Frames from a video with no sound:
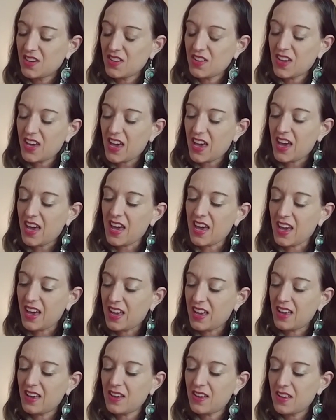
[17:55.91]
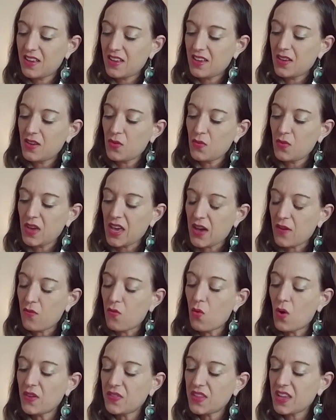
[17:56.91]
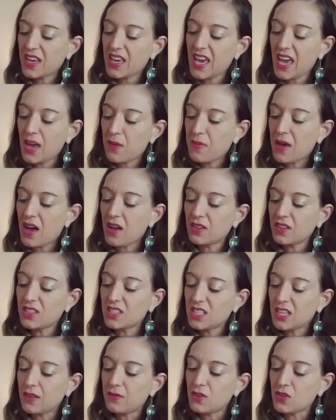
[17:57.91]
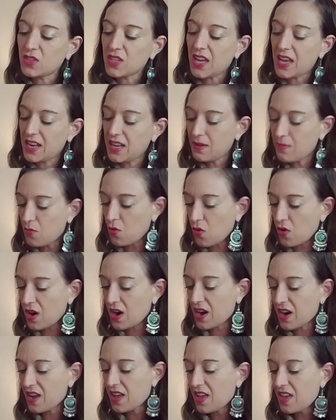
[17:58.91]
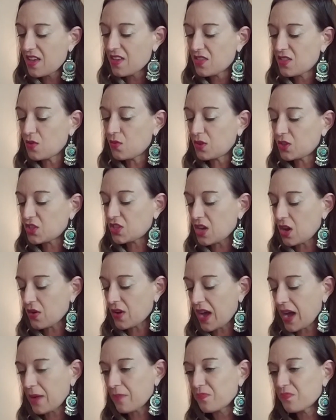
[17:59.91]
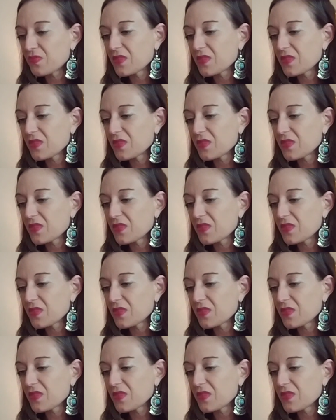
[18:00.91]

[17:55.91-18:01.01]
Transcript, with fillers: Okay, we have one that came out. Let's see if there's any more that wish to, okay.